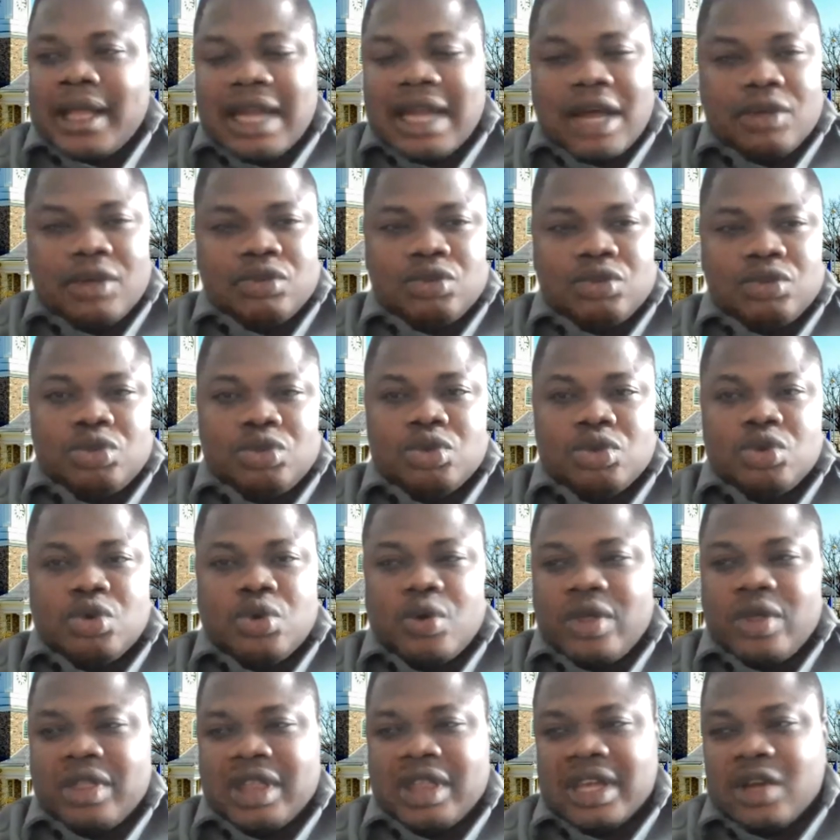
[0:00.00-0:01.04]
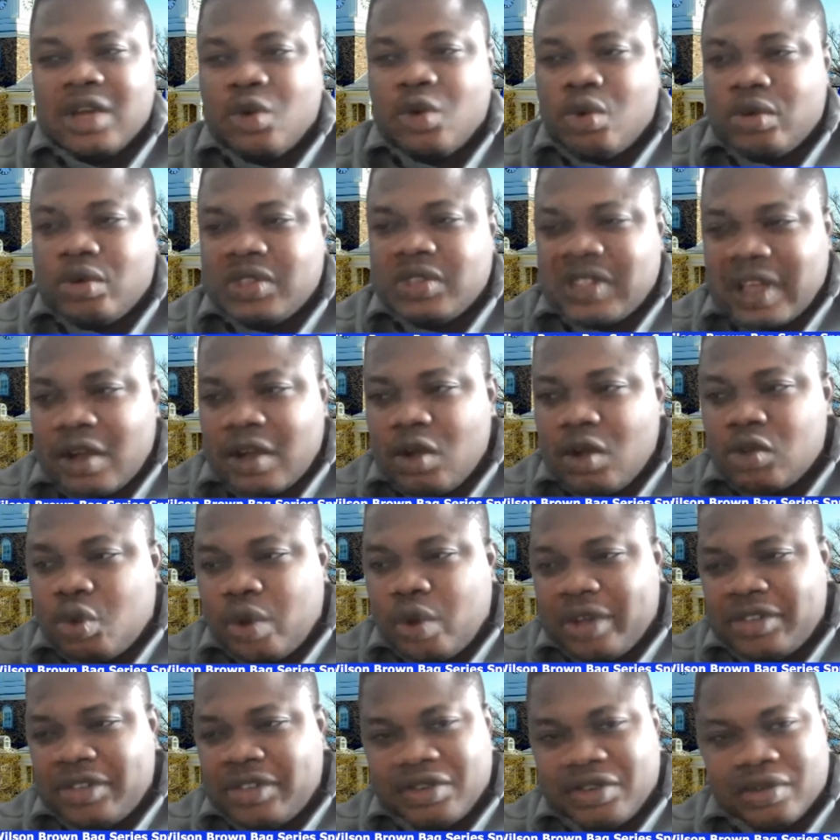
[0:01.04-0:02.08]
Now, to the
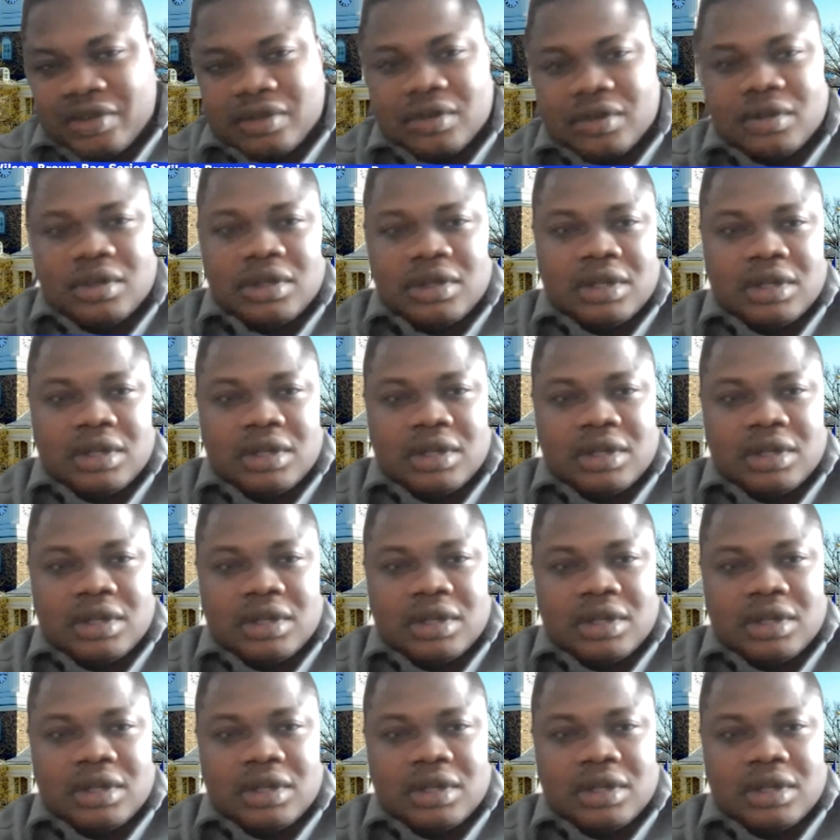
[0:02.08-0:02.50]
second question,